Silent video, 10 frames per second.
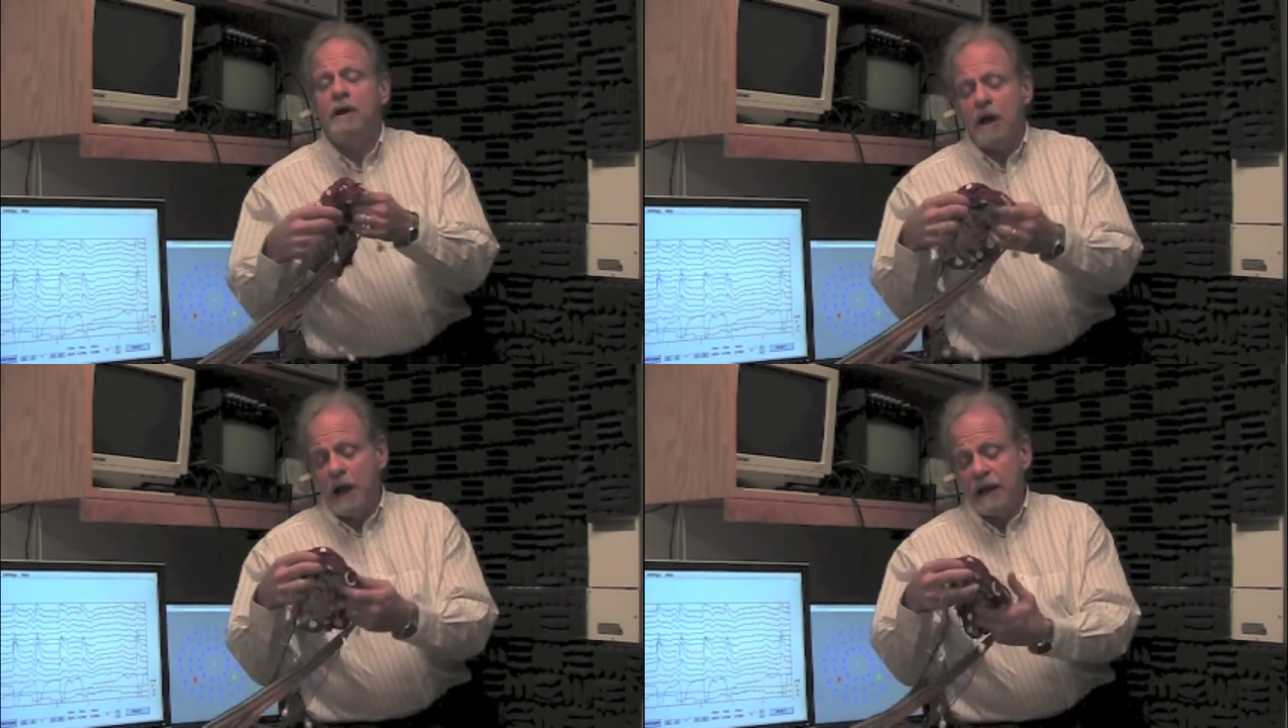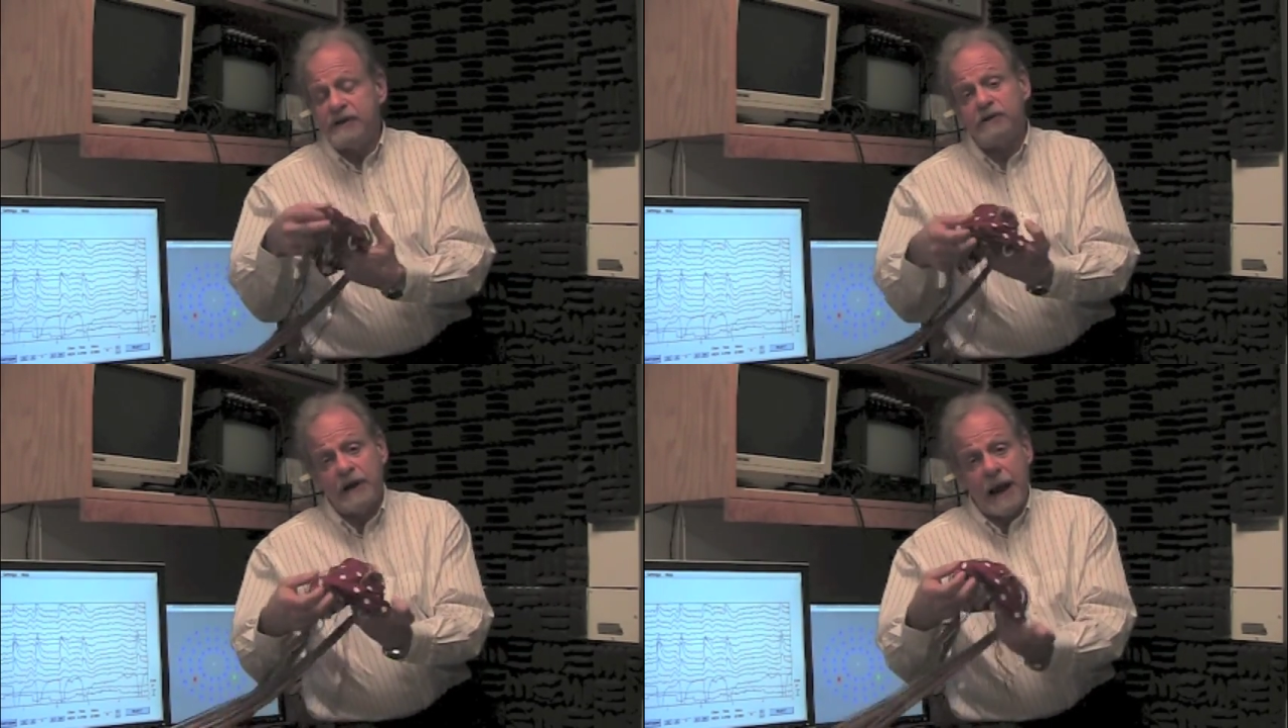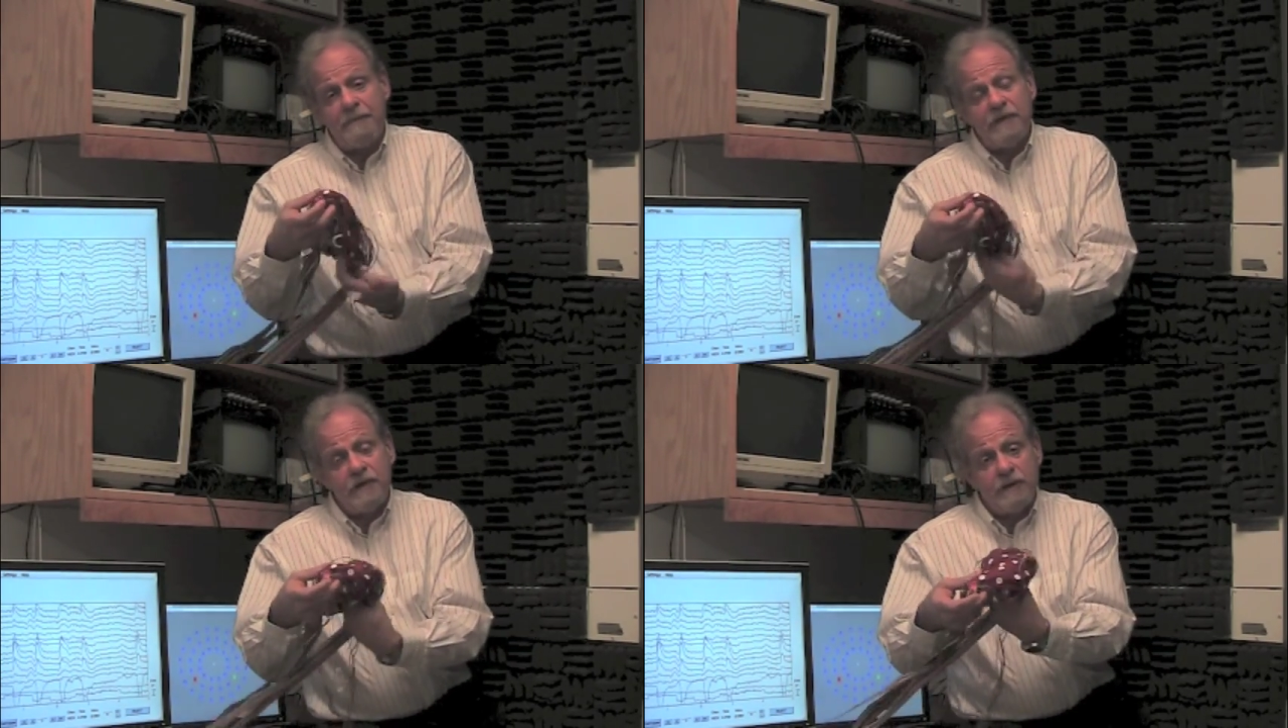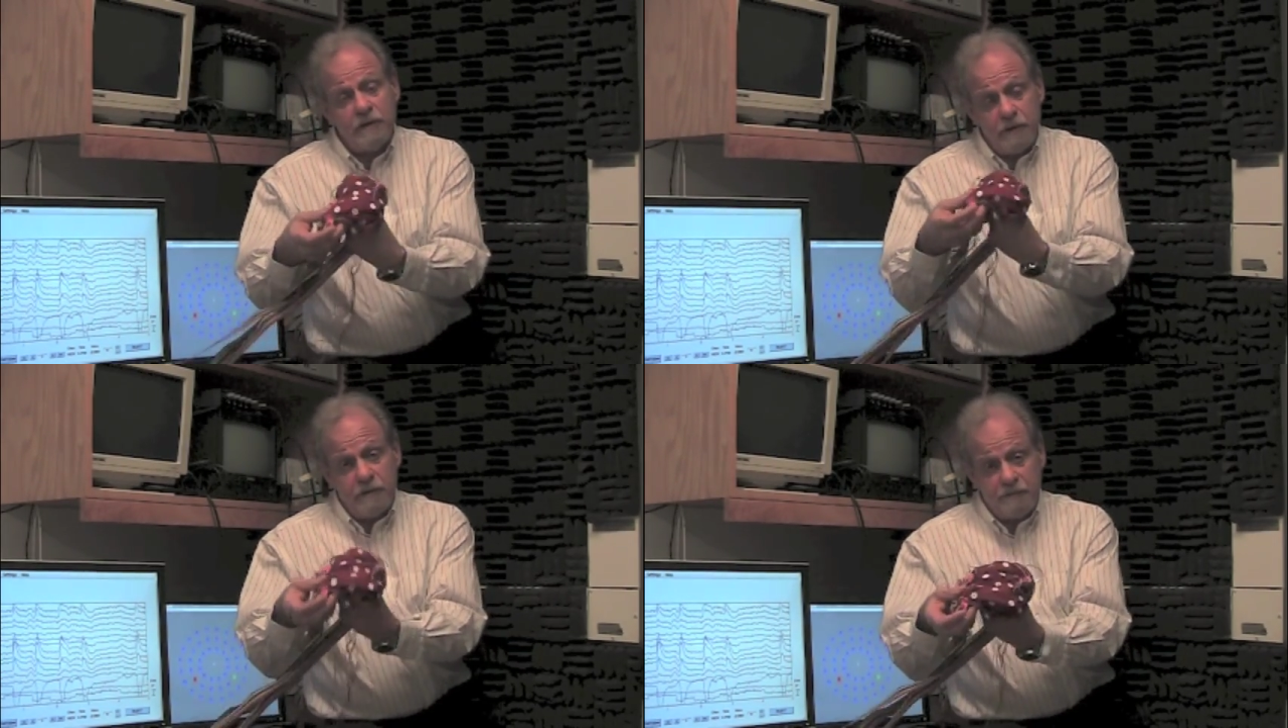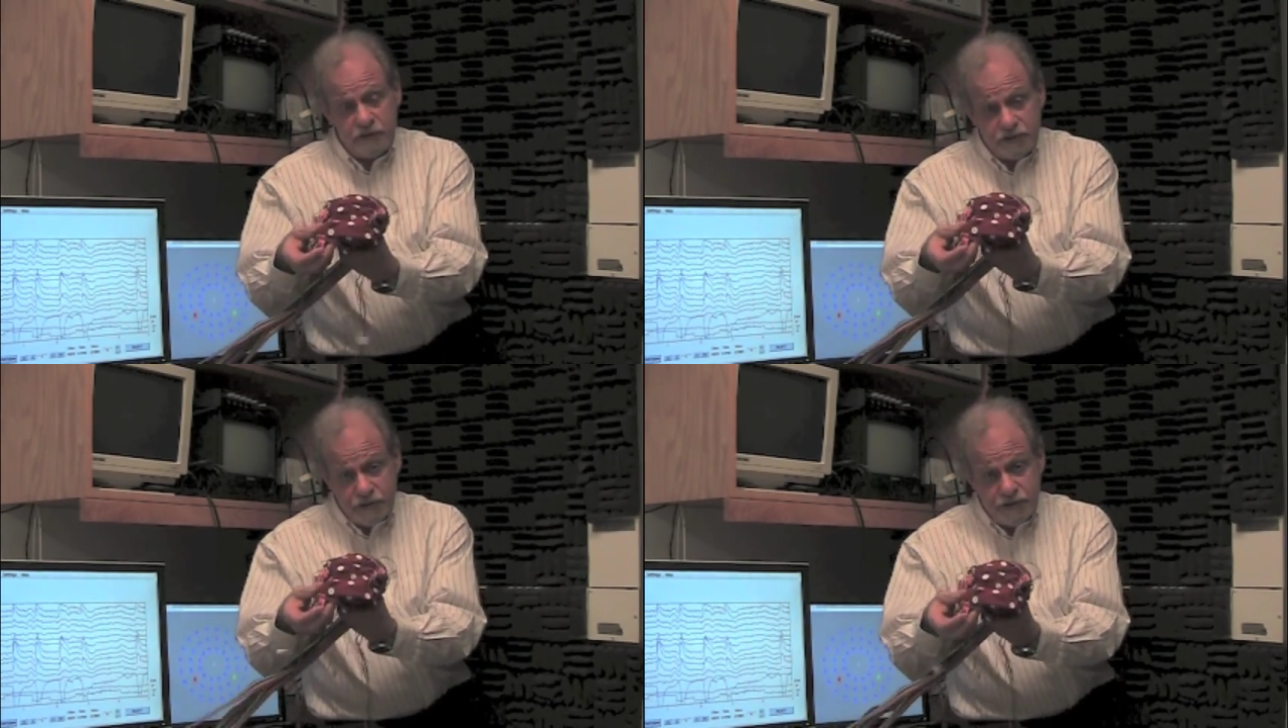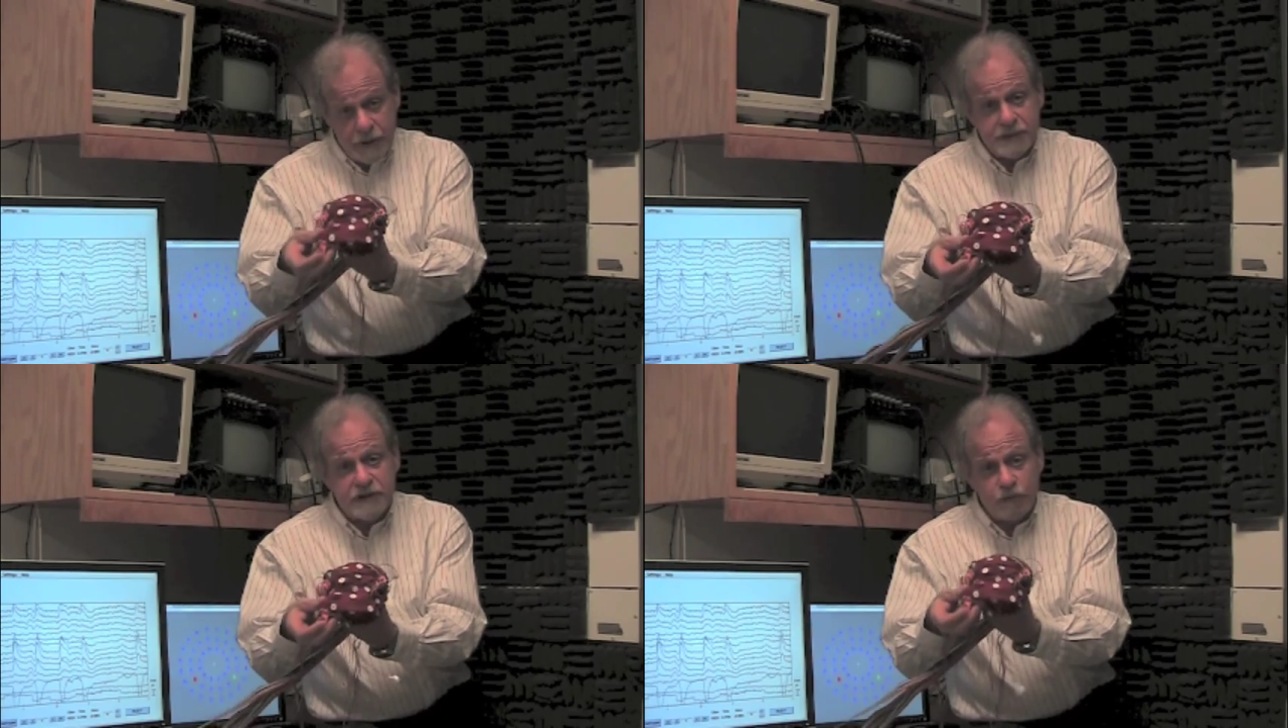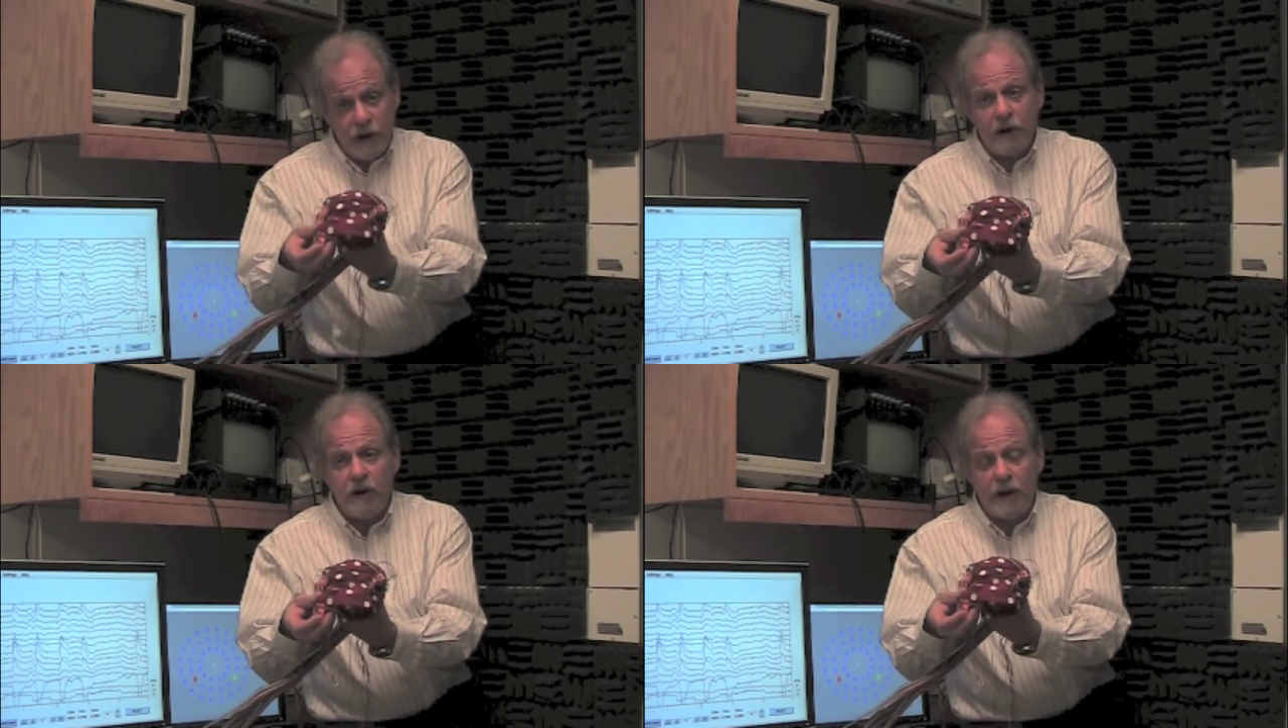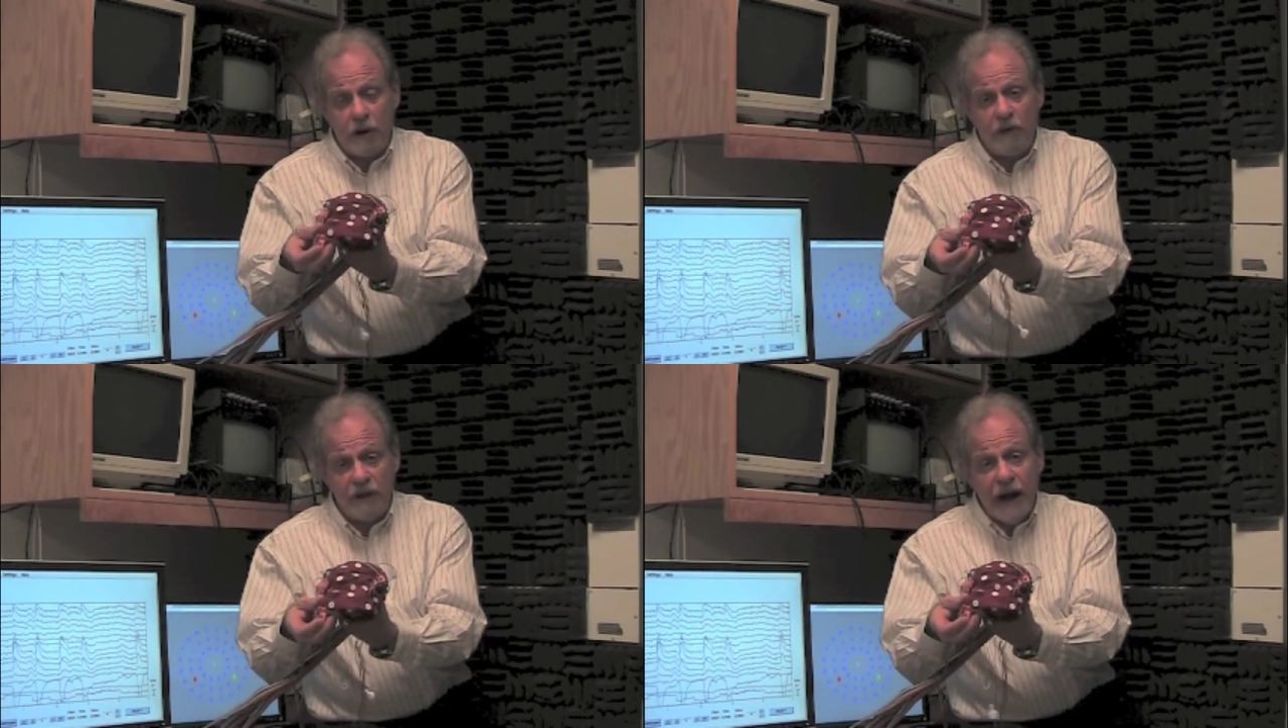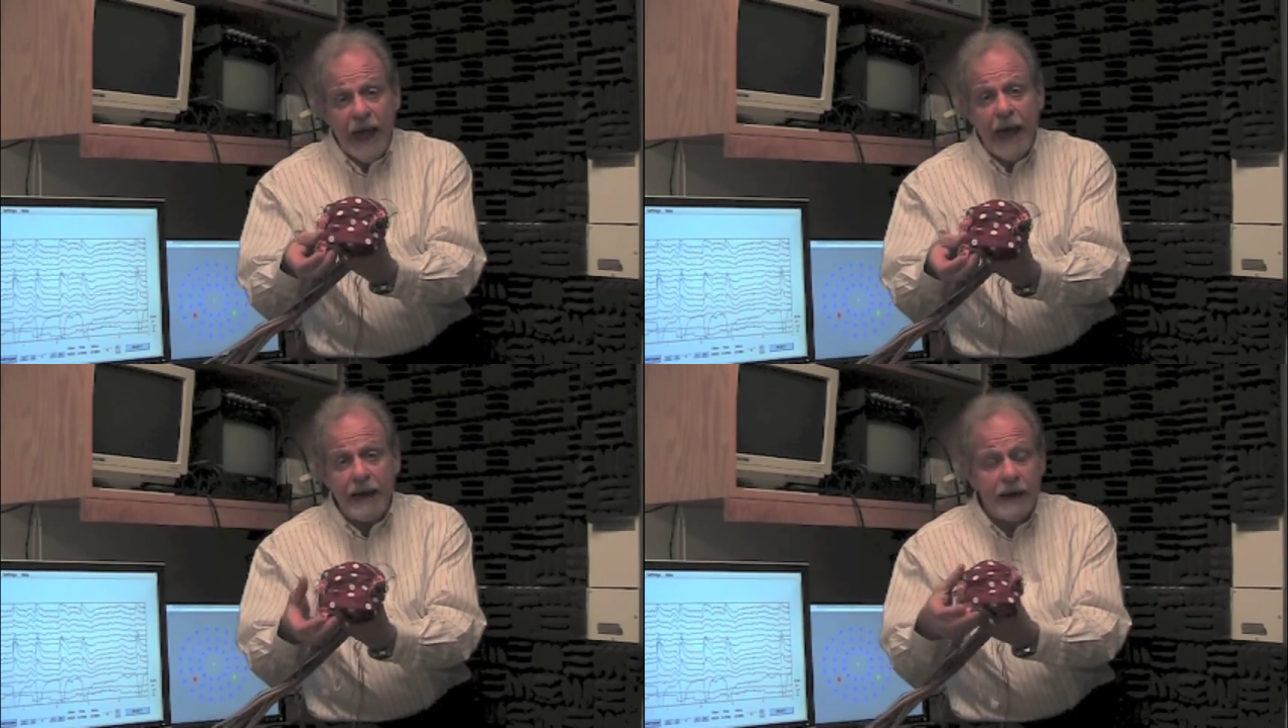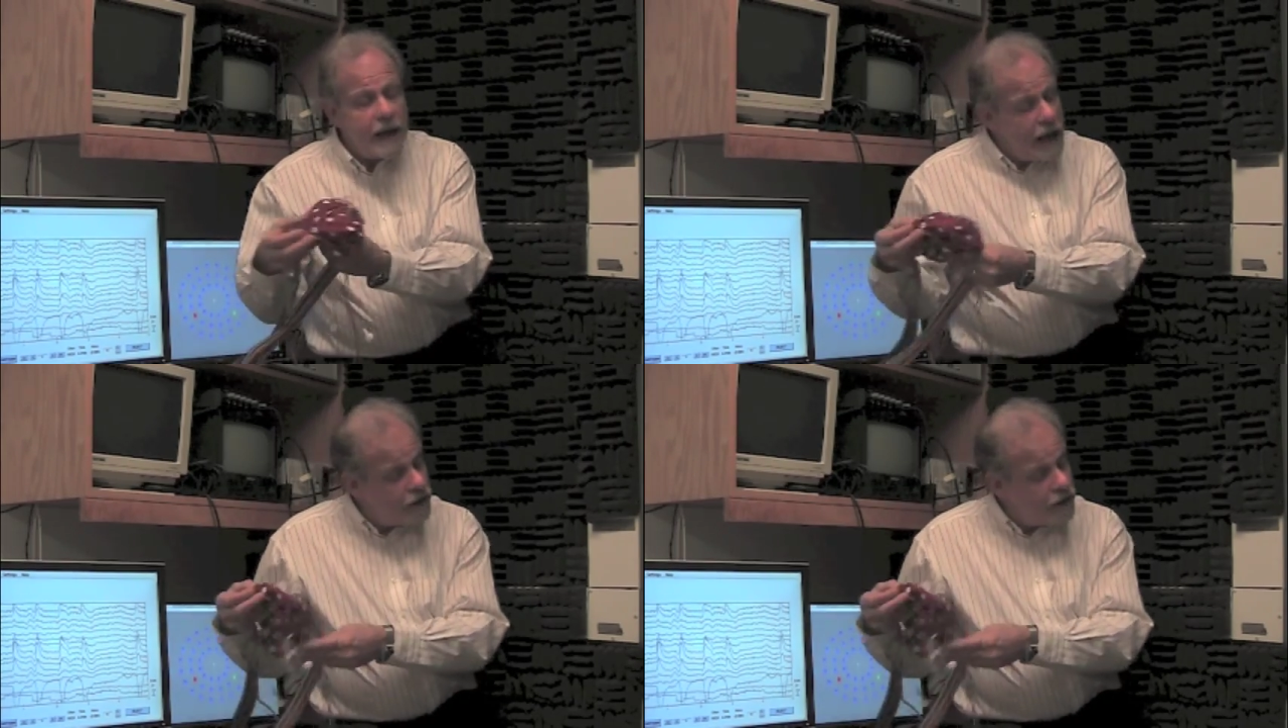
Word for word: electrocap that the, the, the subjects wear on their head. And you